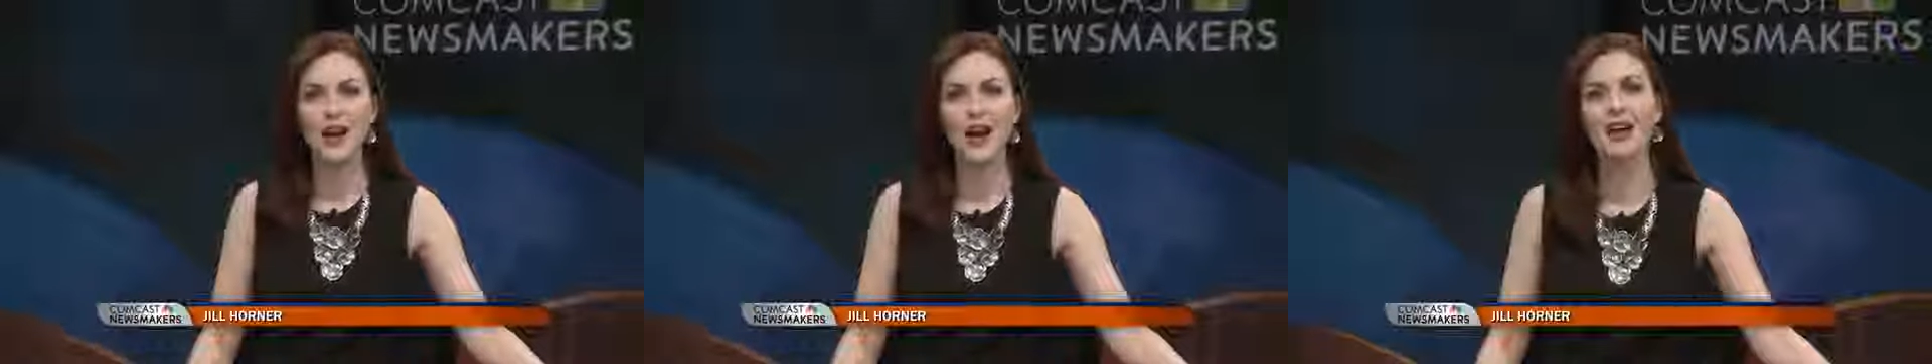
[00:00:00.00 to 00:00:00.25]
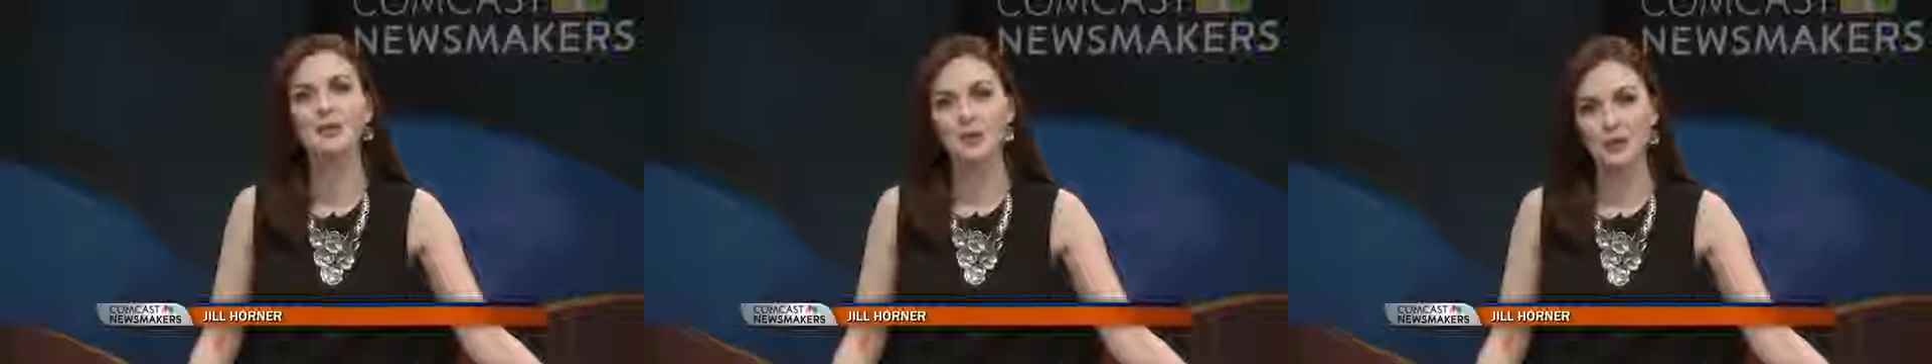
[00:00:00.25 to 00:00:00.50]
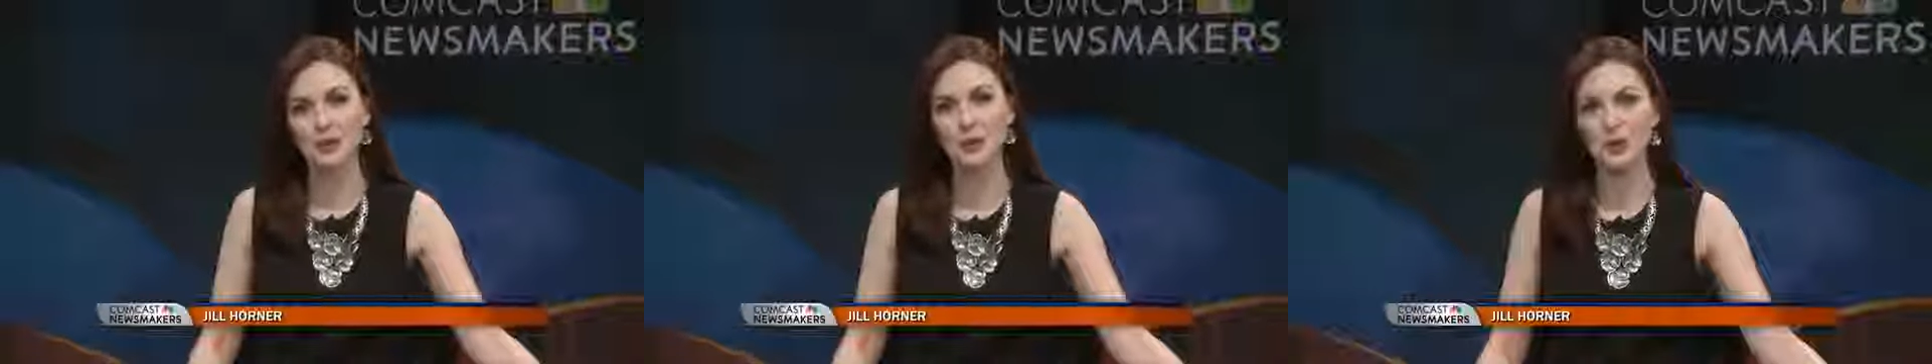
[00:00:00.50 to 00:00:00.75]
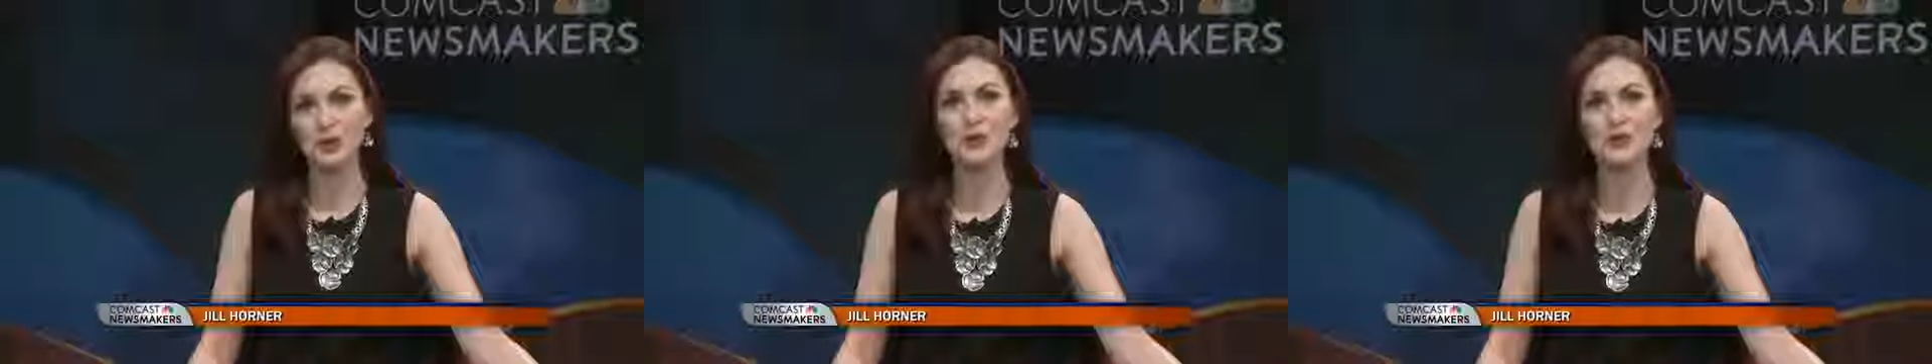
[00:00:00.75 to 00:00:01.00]
I'm Jill
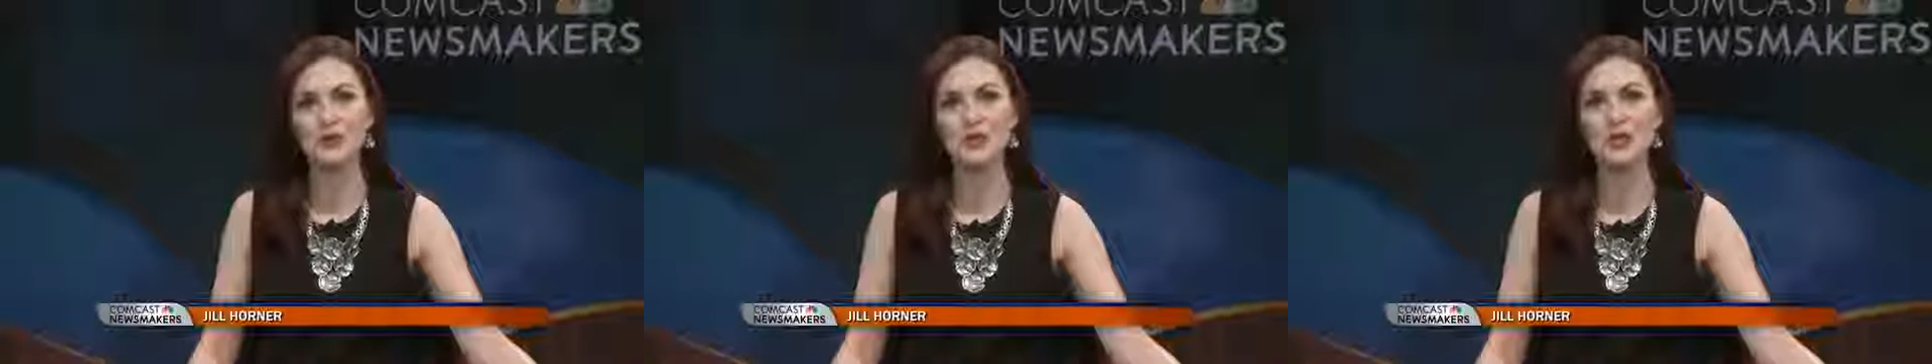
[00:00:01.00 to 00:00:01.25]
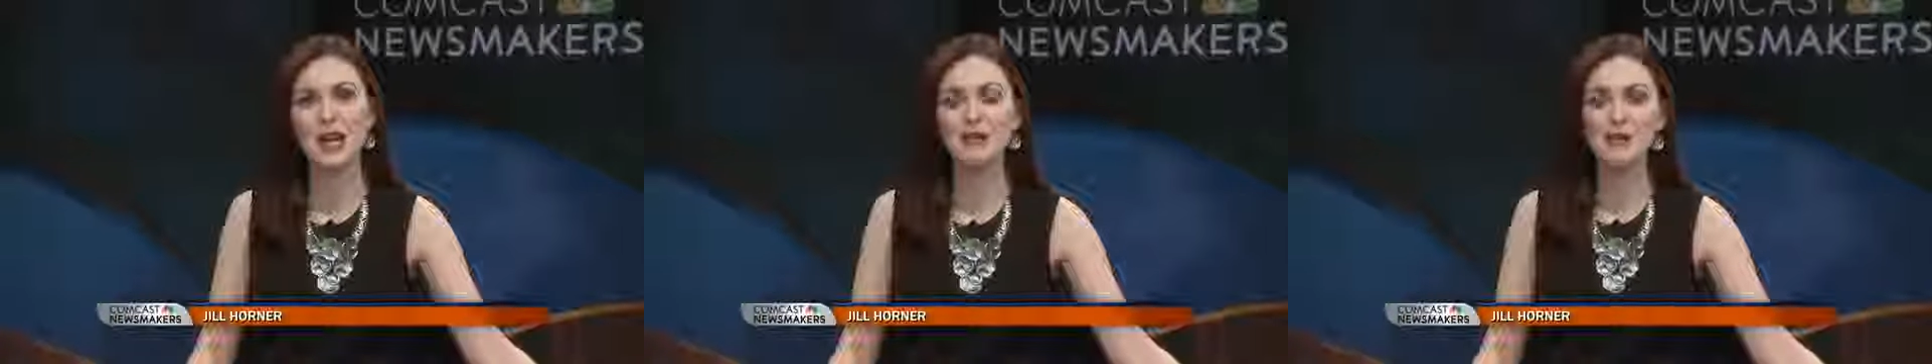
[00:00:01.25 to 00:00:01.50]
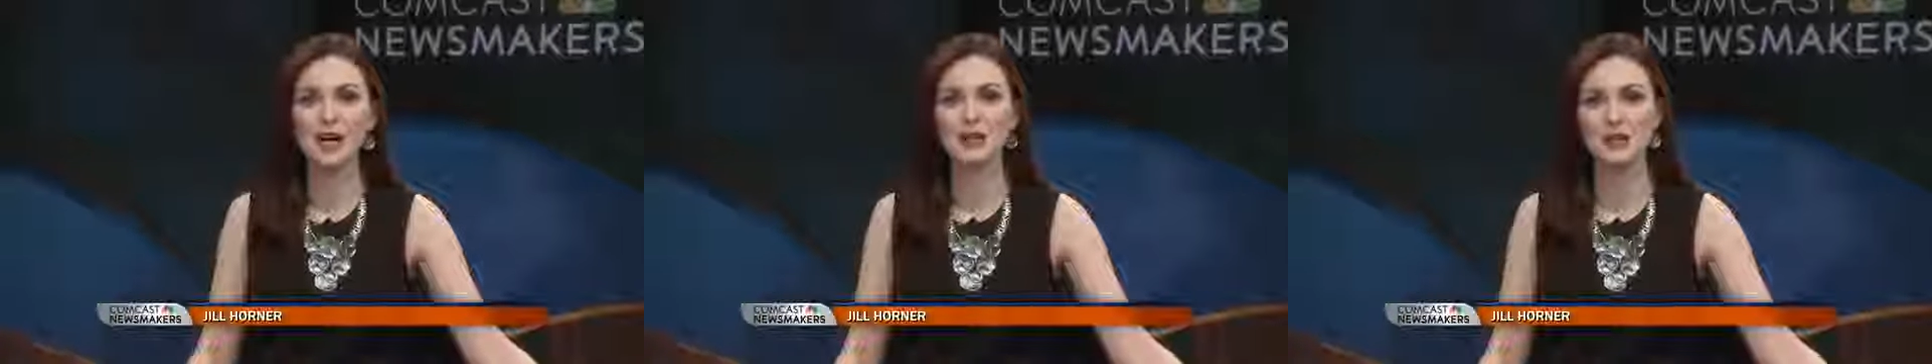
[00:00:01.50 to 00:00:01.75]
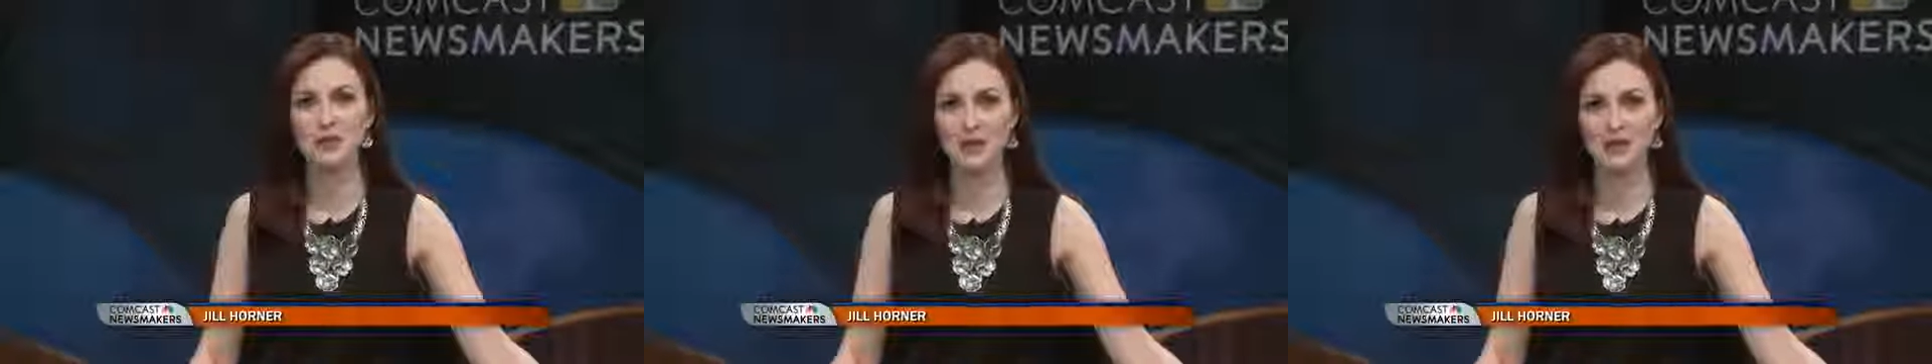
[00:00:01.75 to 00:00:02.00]
Horner. This is
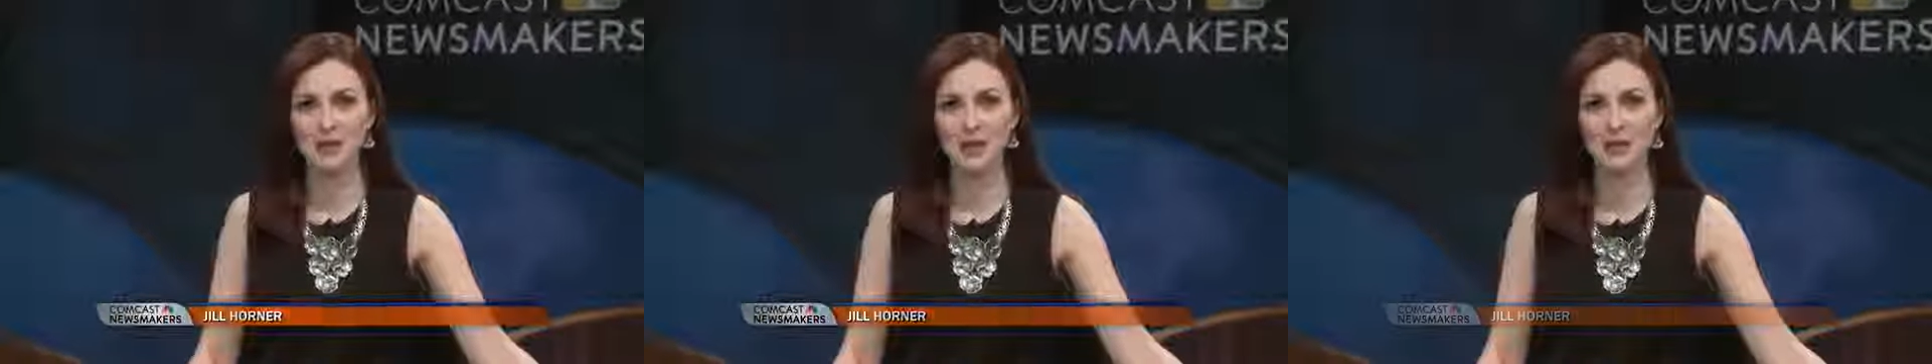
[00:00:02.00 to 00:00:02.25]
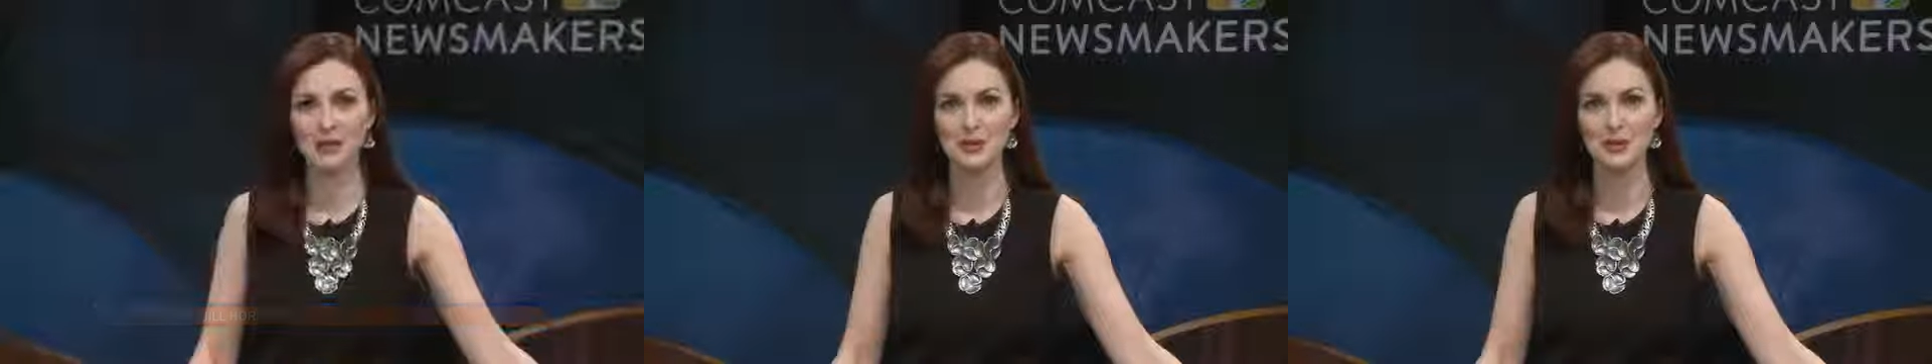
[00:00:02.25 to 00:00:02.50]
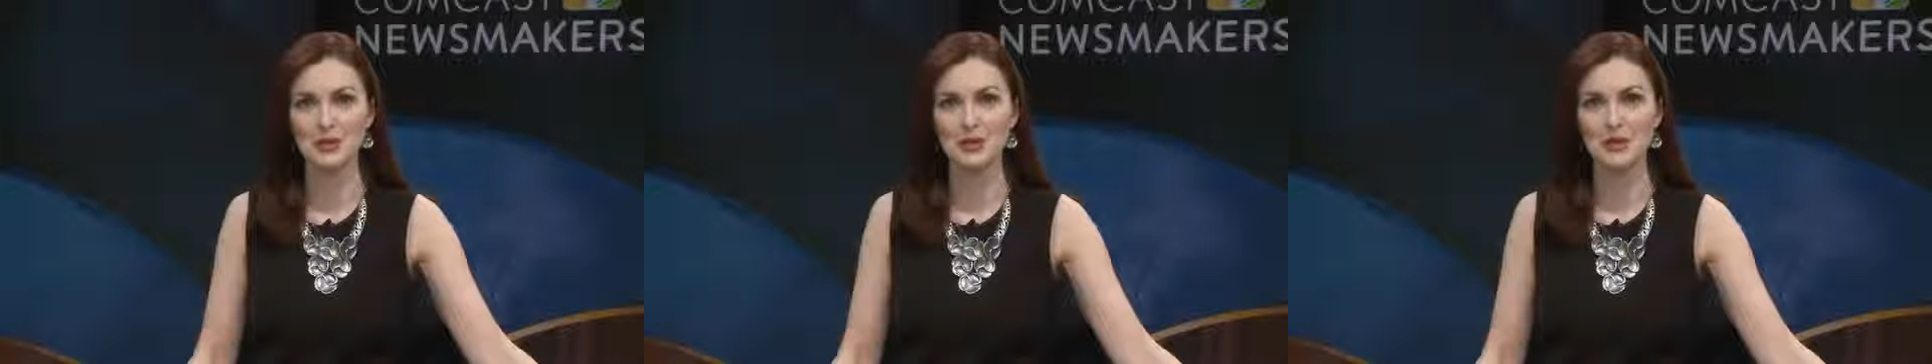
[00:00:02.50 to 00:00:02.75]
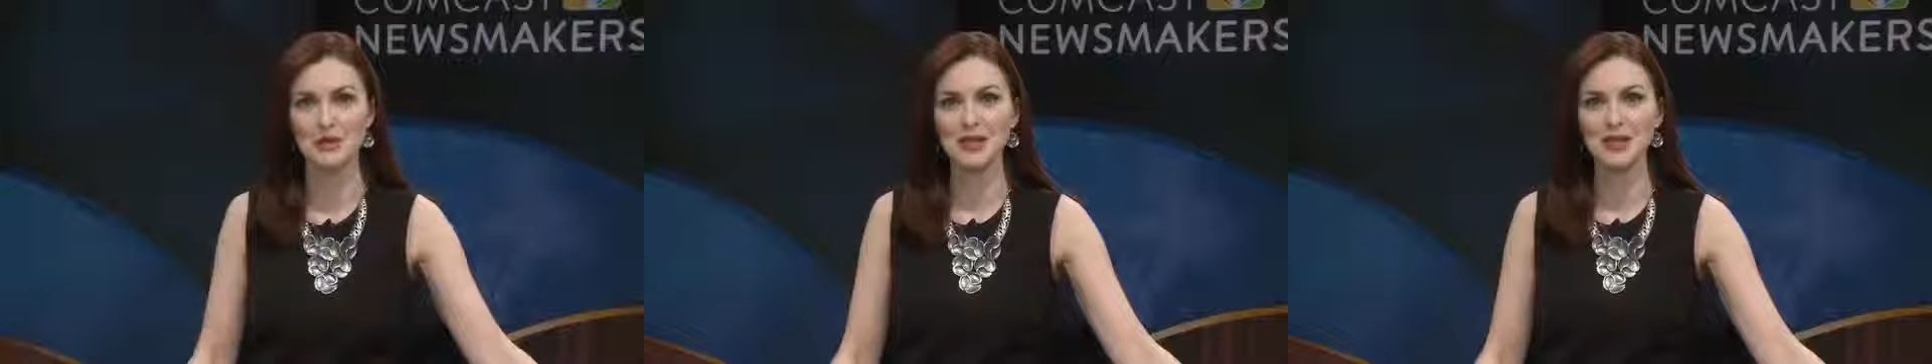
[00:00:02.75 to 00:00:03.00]
Comcast Newsmakers.
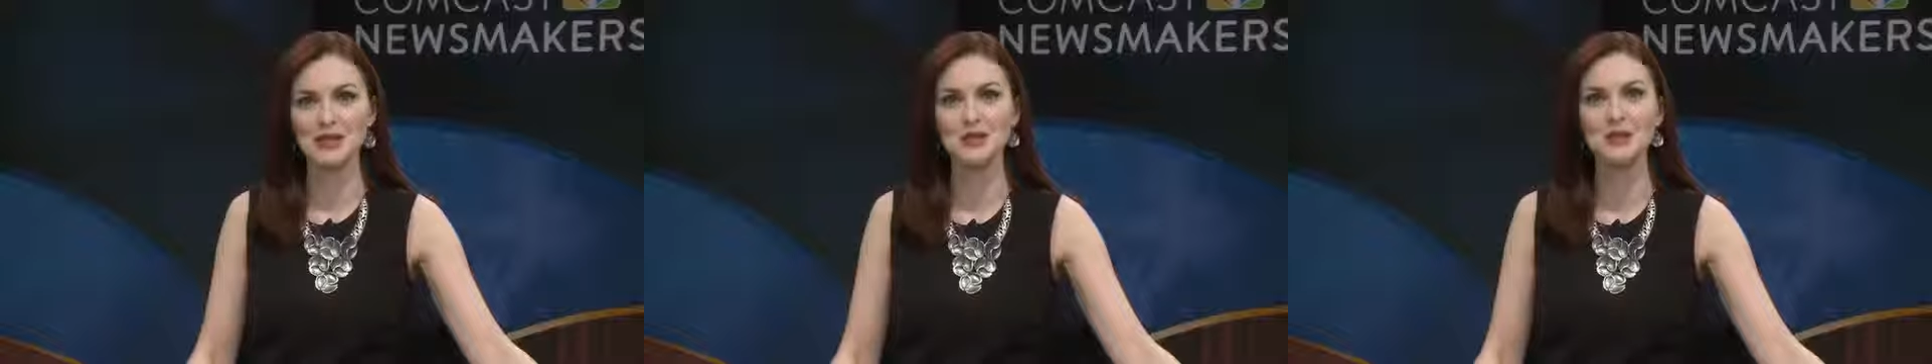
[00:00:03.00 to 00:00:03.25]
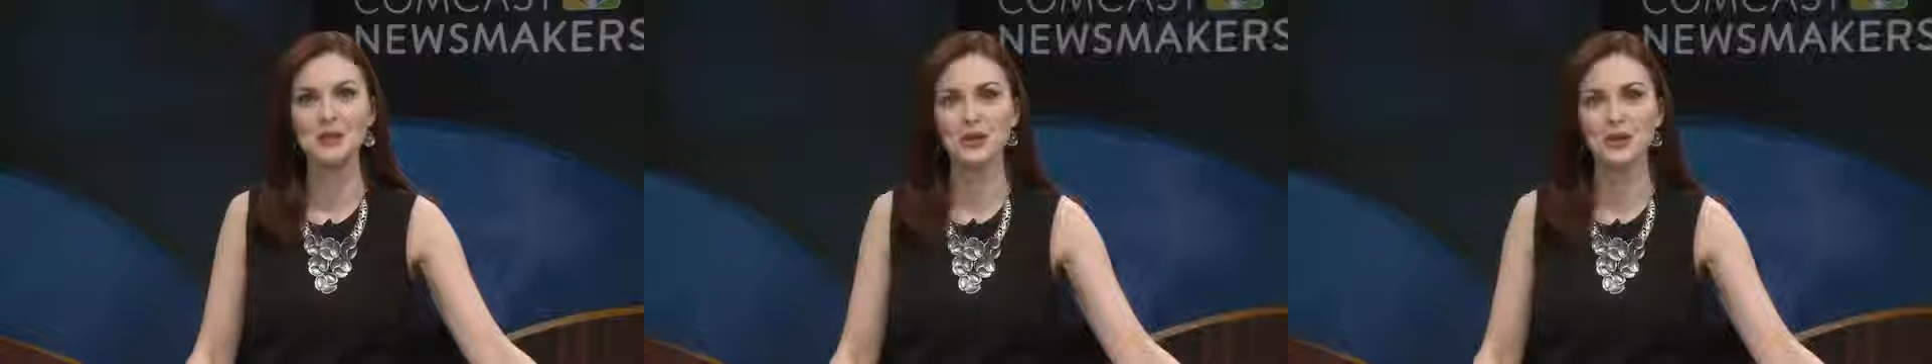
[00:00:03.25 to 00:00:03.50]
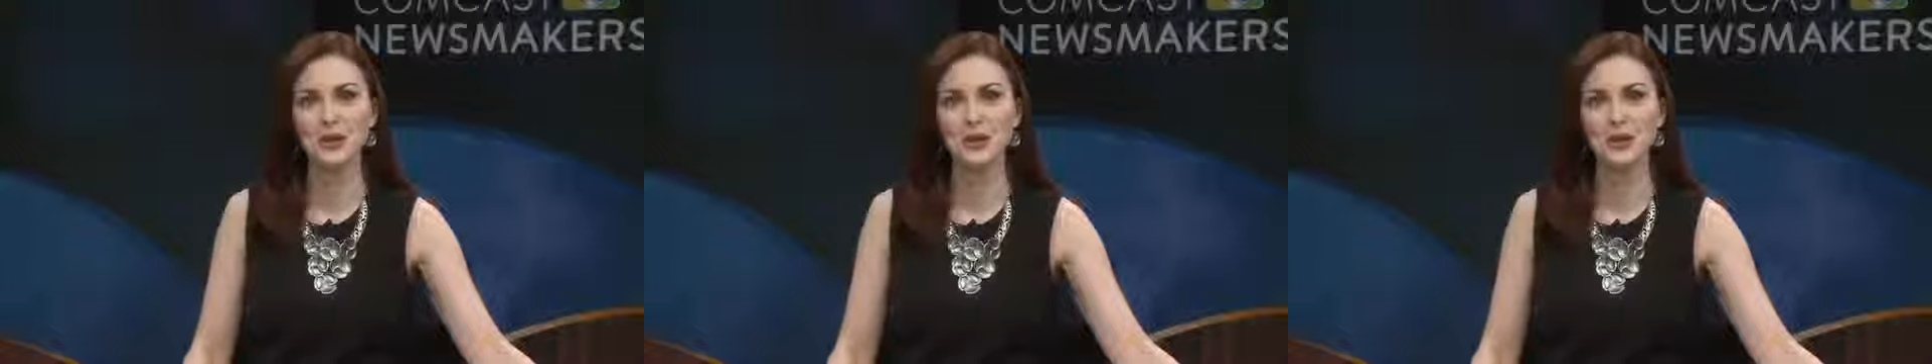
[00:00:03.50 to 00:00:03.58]
With me is attorney